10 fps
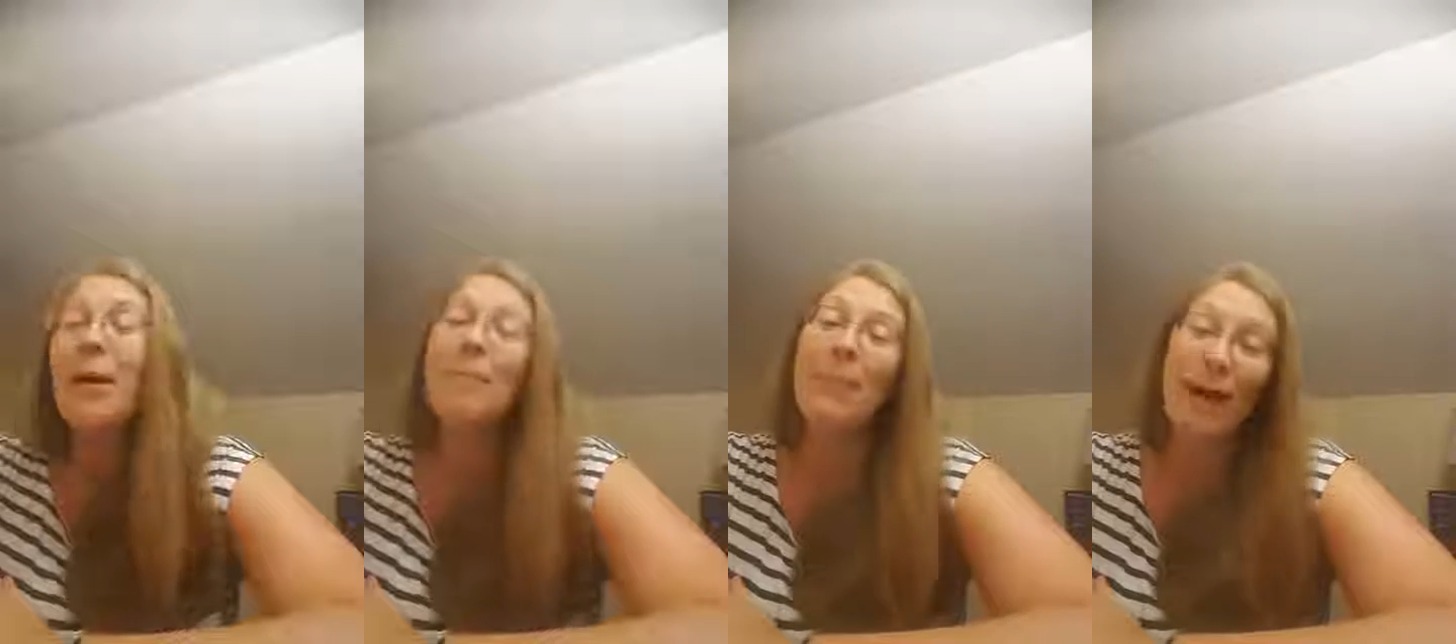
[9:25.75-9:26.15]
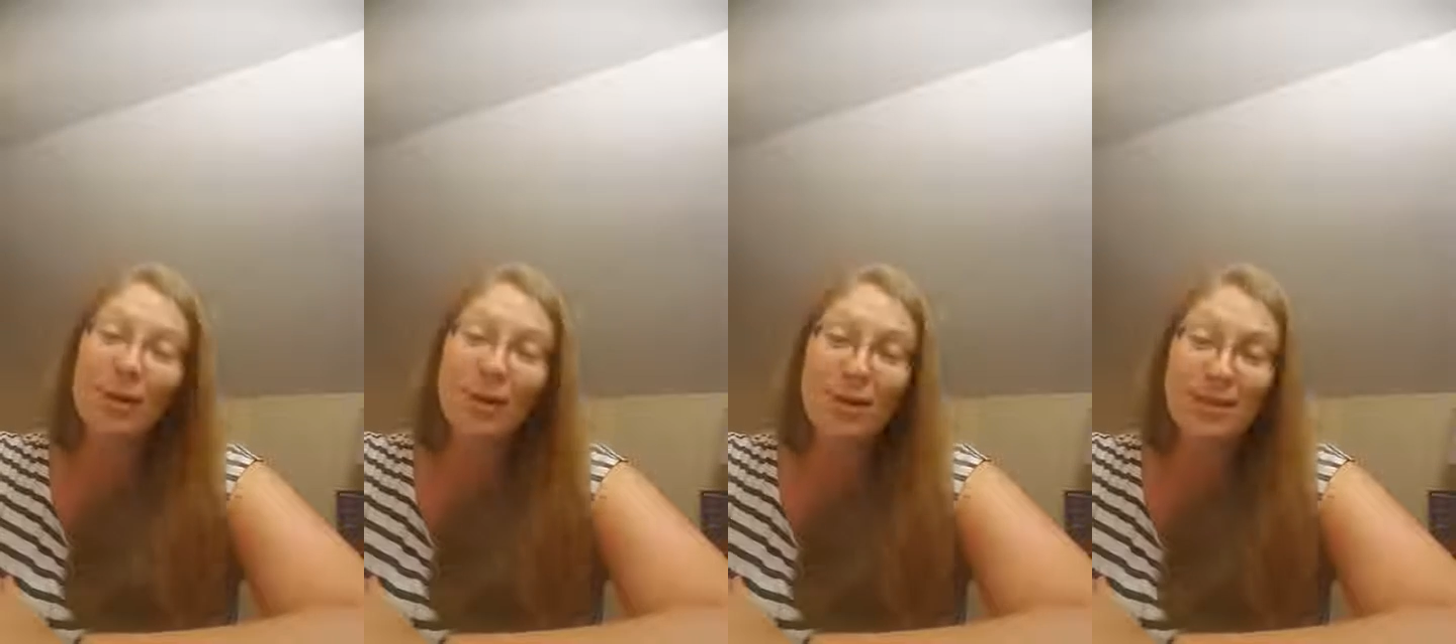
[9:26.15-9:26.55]

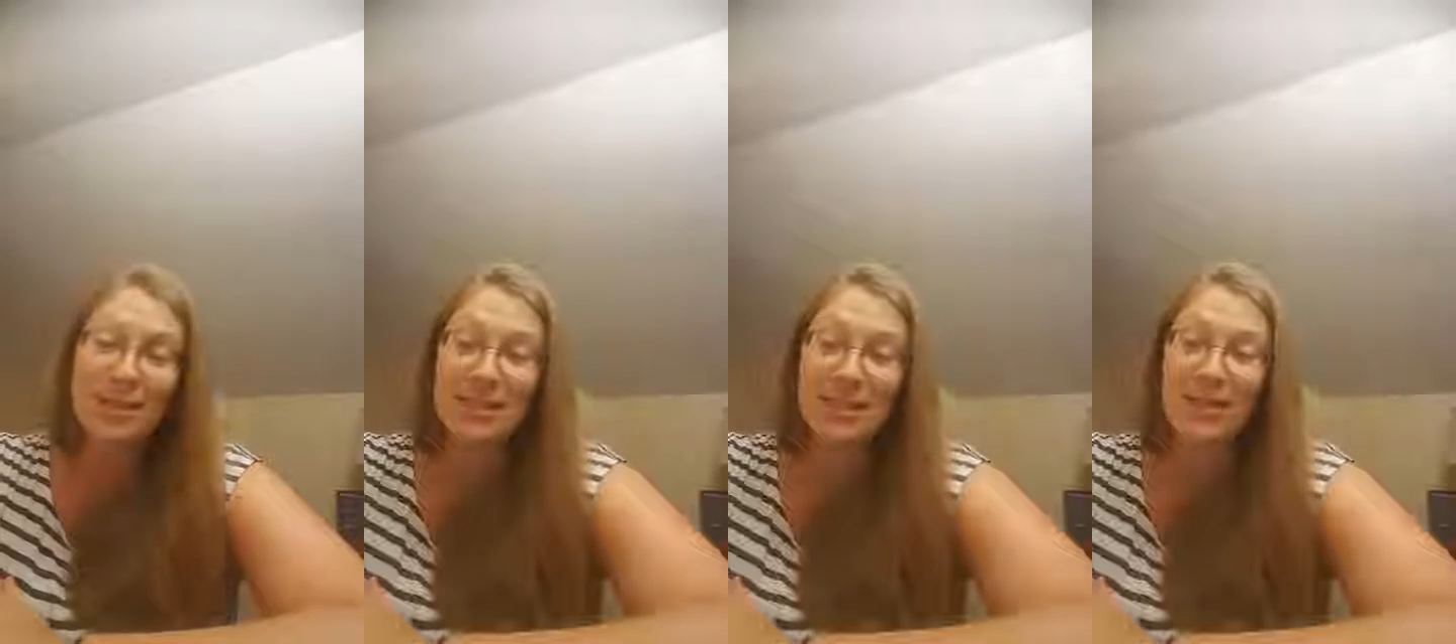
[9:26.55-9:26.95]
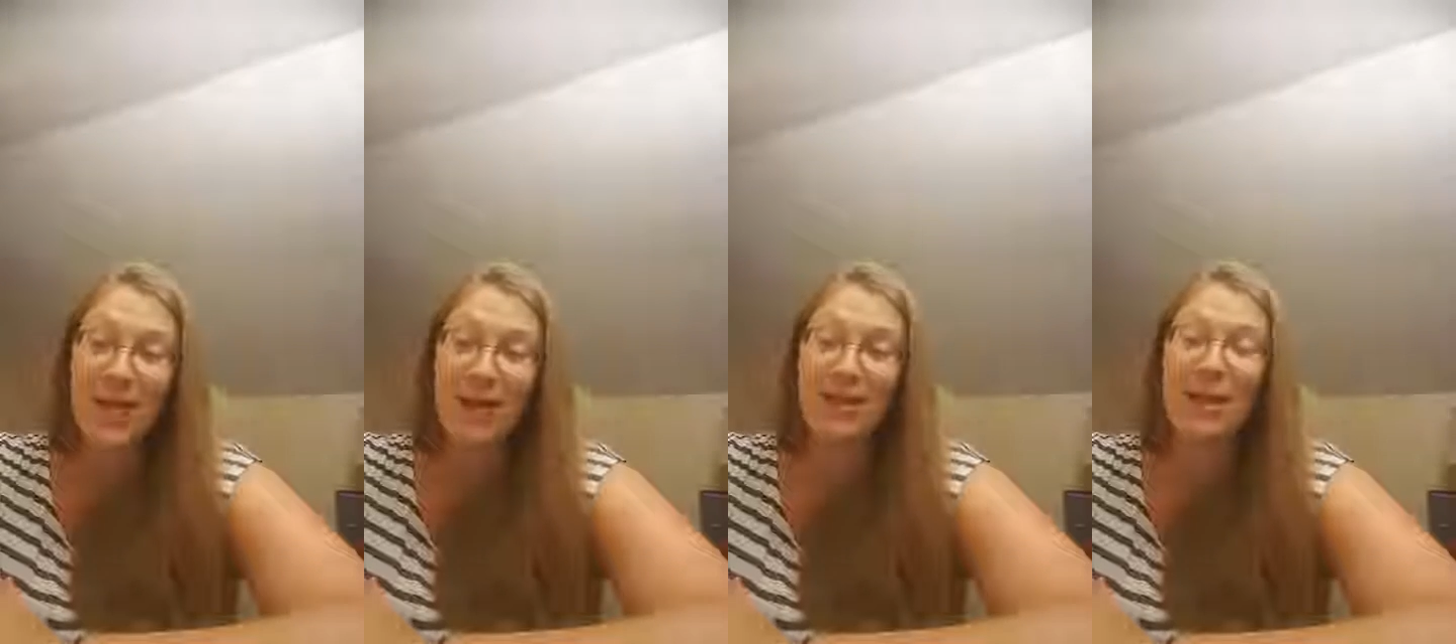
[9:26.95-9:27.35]
better artistic
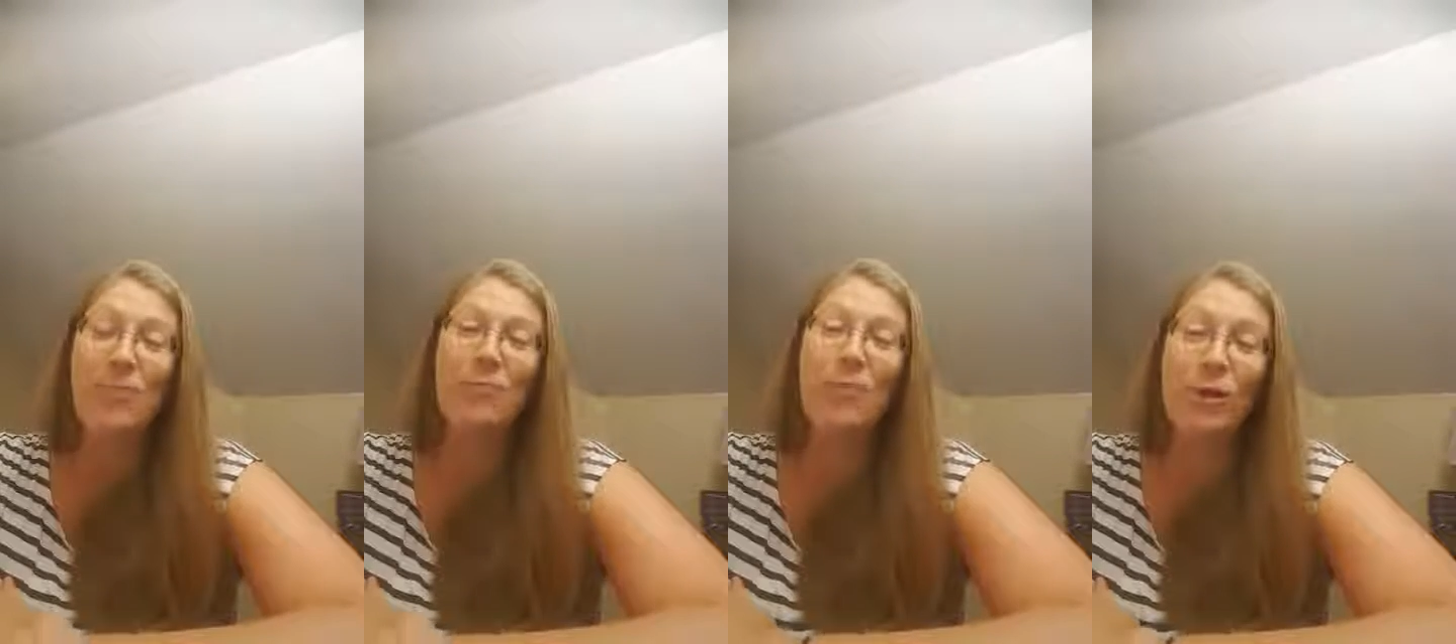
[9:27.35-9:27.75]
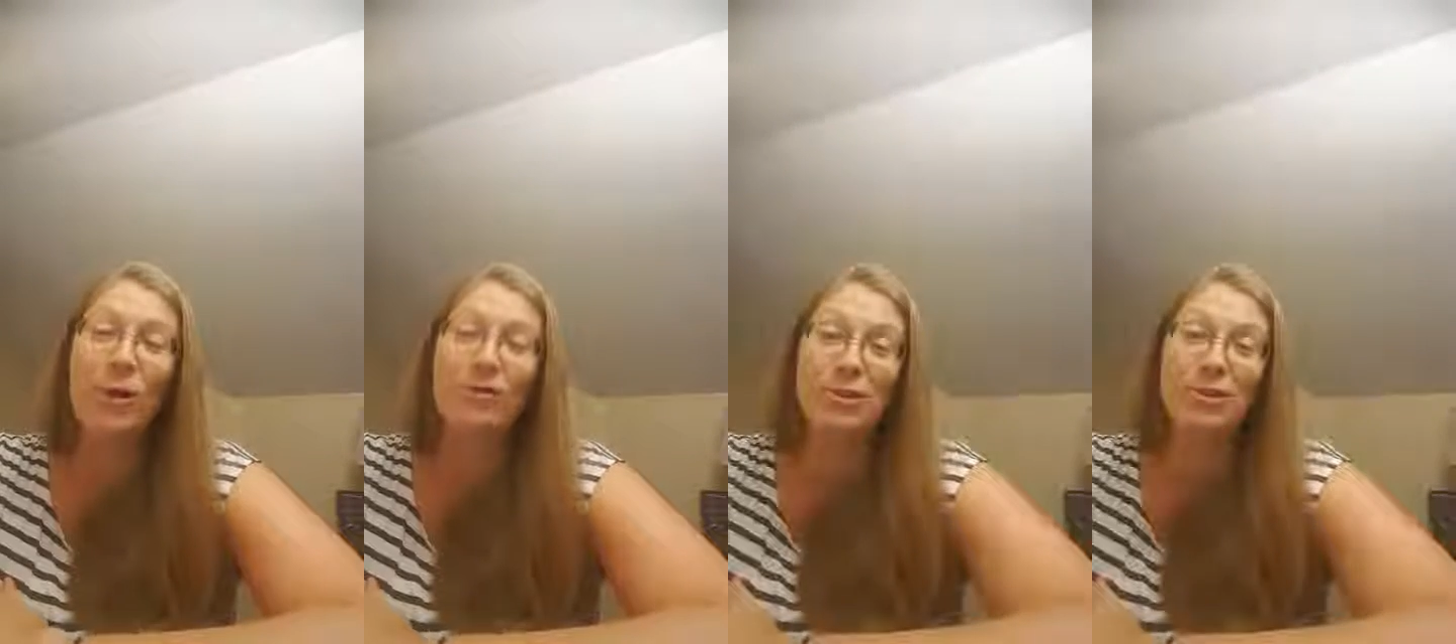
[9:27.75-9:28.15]
talent, and more
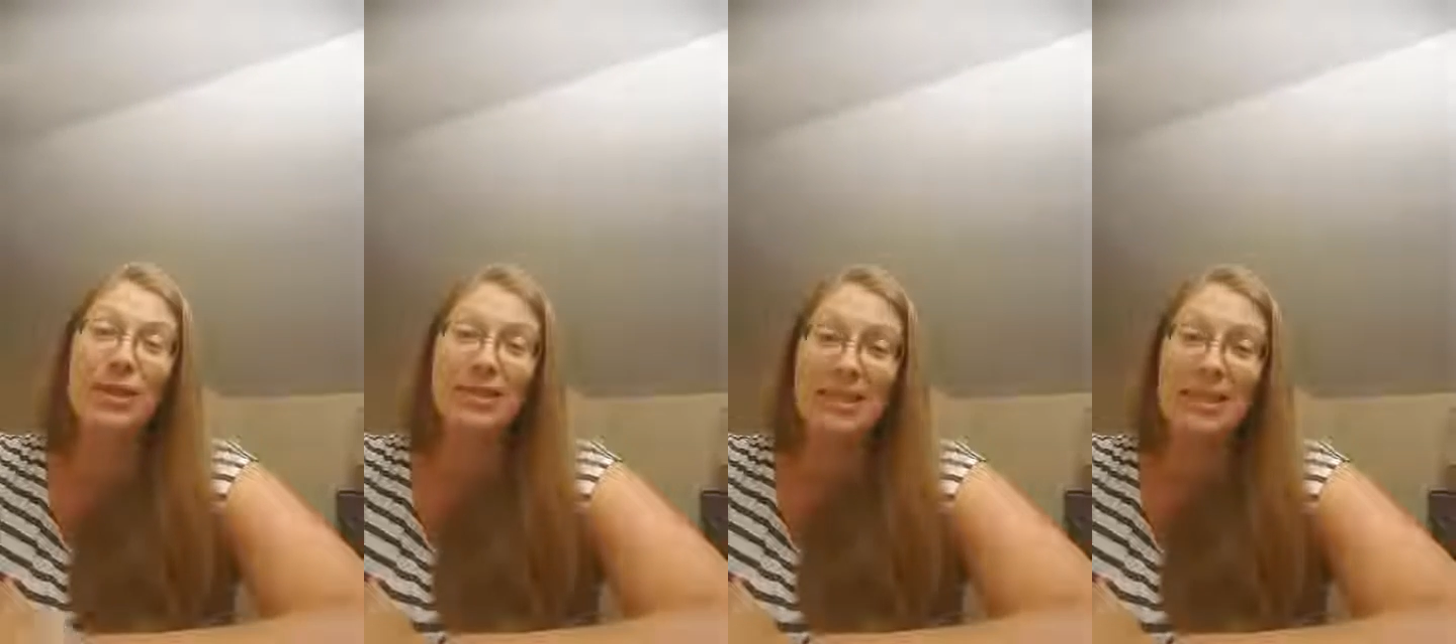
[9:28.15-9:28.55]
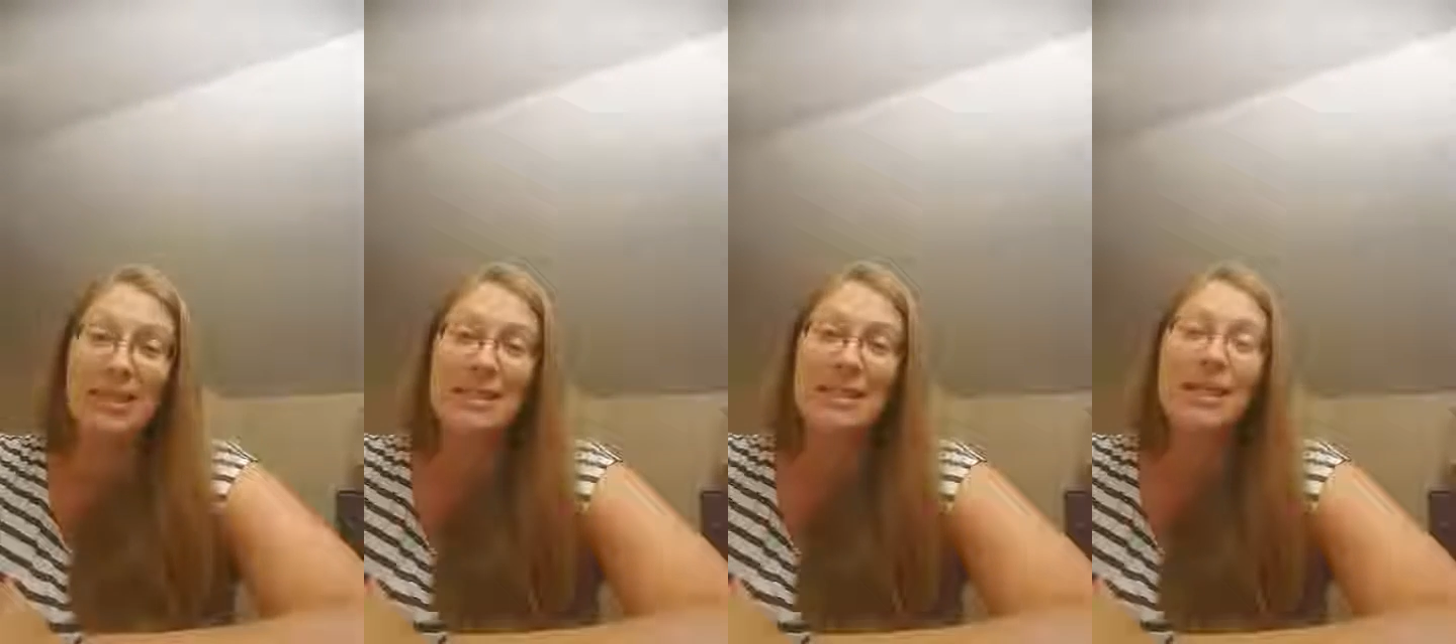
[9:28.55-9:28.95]
original
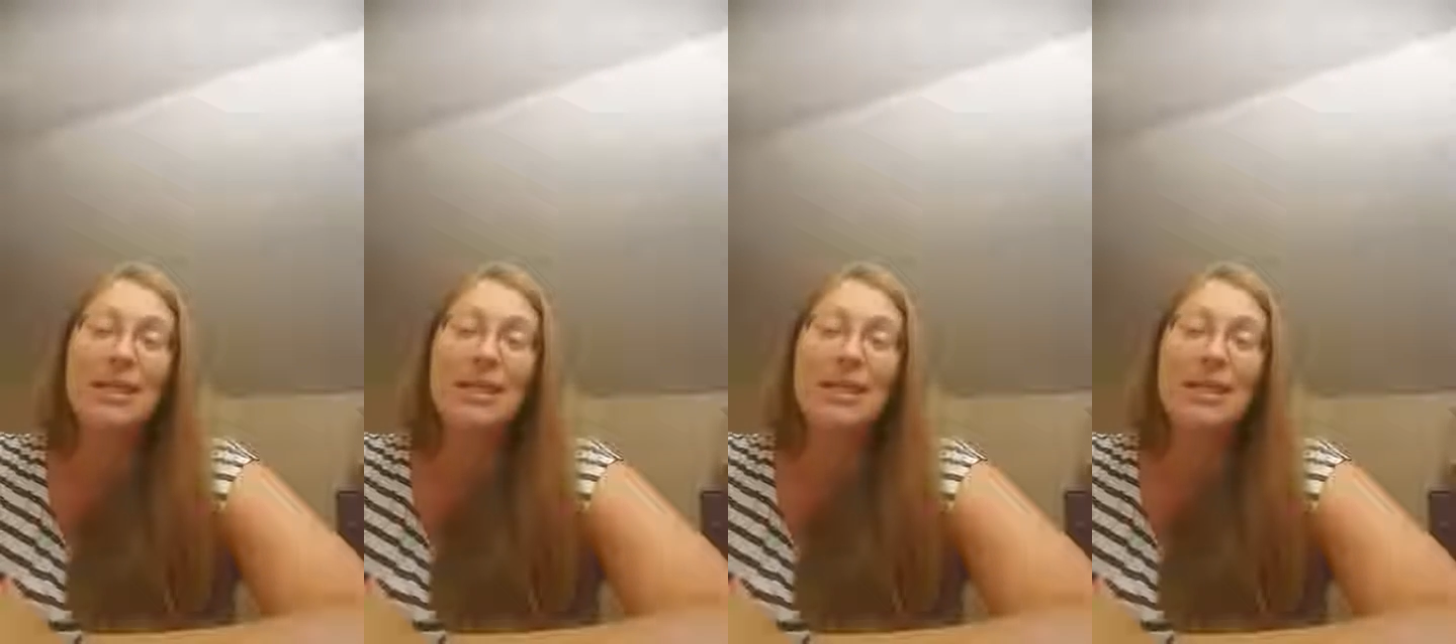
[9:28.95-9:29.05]
ideas.